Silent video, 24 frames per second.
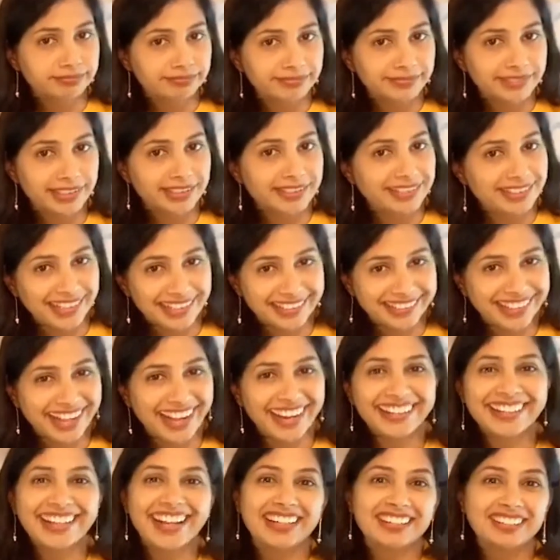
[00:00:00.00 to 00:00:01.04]
just like
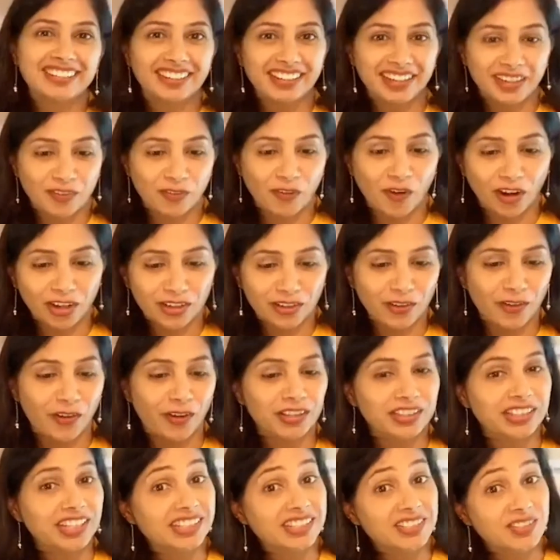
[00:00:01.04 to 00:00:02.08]
that and drink water
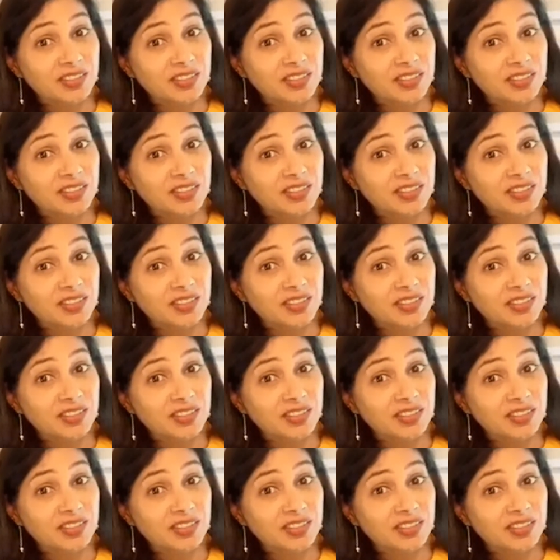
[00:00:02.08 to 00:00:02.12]
on it.